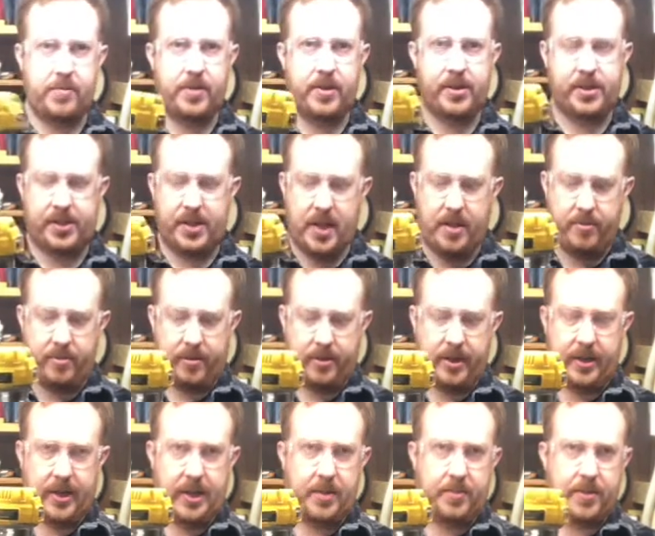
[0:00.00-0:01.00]
this stable
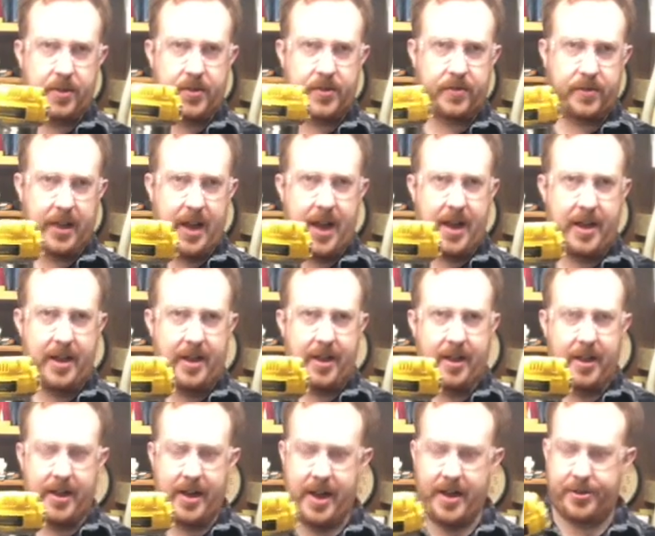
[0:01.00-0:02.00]
and keep this flat
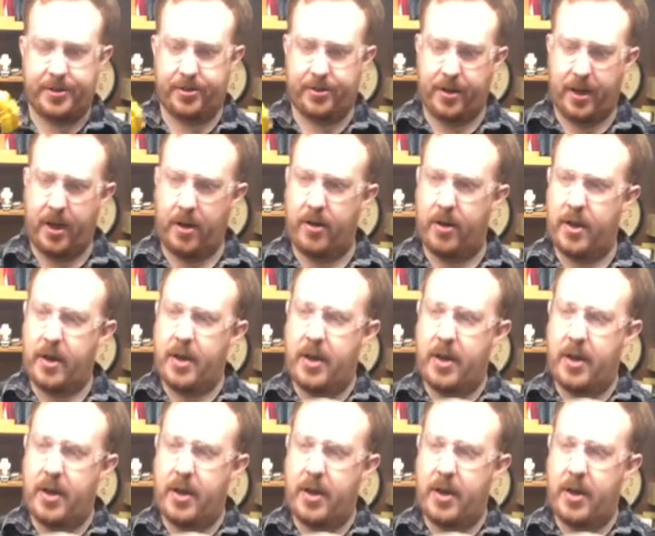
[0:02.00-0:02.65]
as you go.